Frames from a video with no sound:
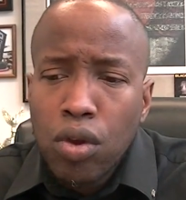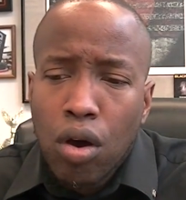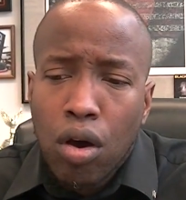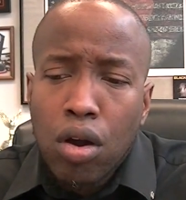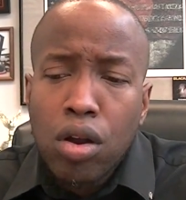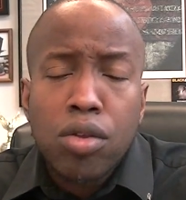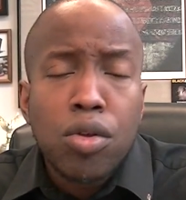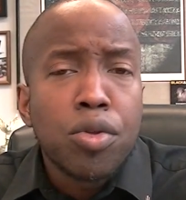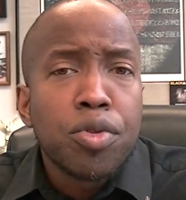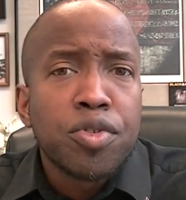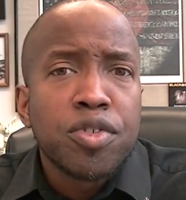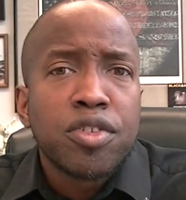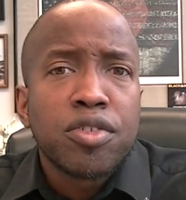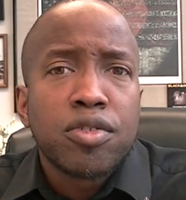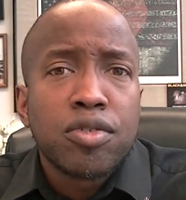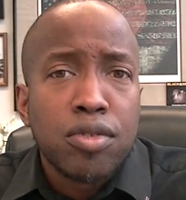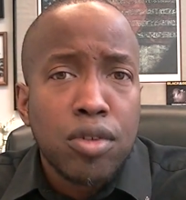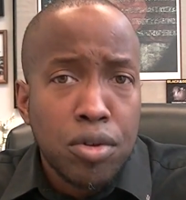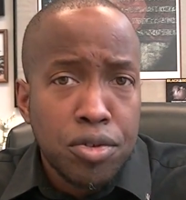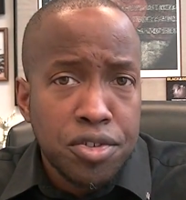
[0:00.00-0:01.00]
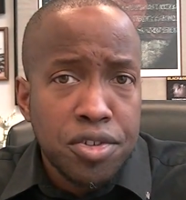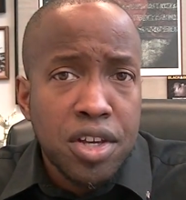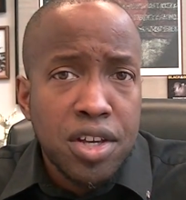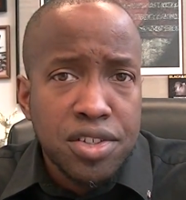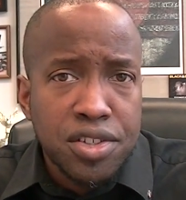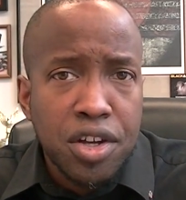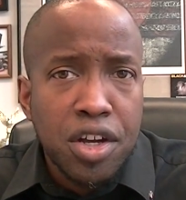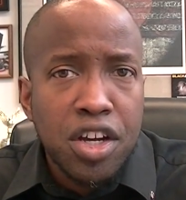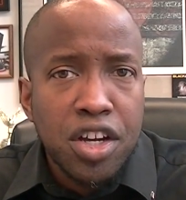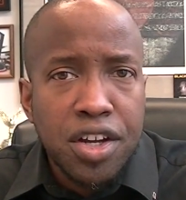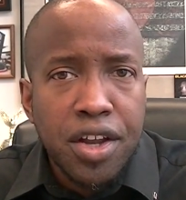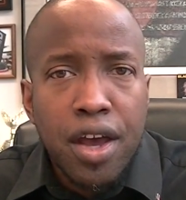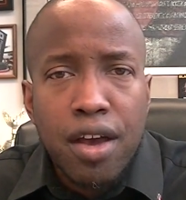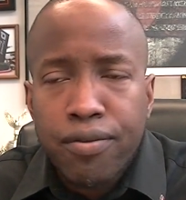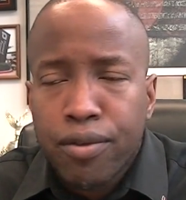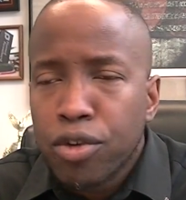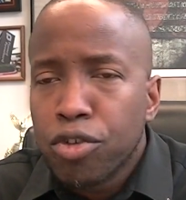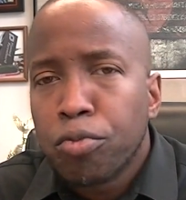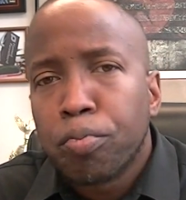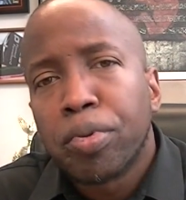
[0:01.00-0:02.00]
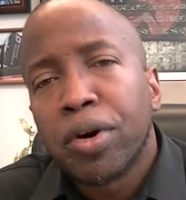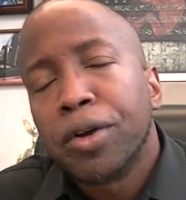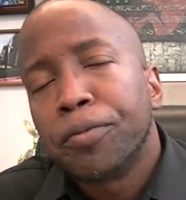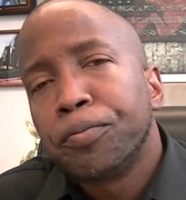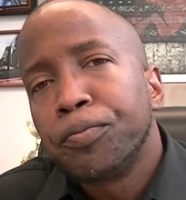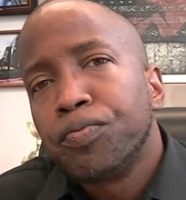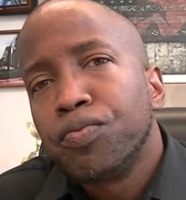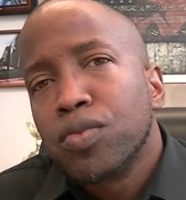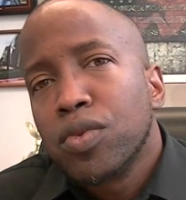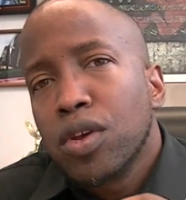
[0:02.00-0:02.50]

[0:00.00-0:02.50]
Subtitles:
All of those things are good efforts, but